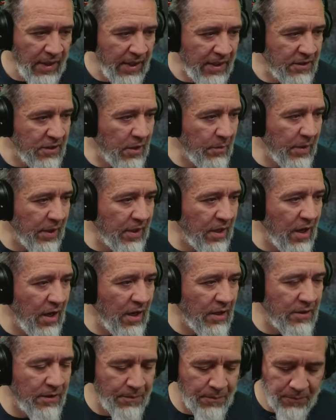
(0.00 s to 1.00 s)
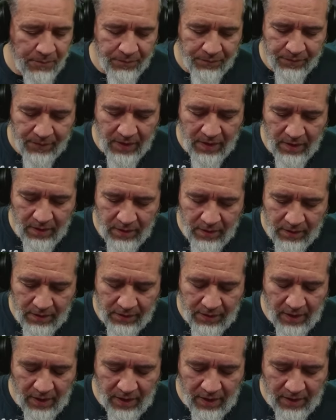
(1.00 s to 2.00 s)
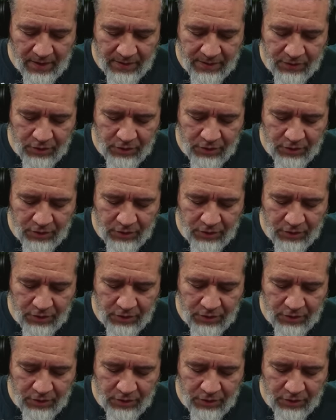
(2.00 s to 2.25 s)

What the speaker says: It's gonna be called The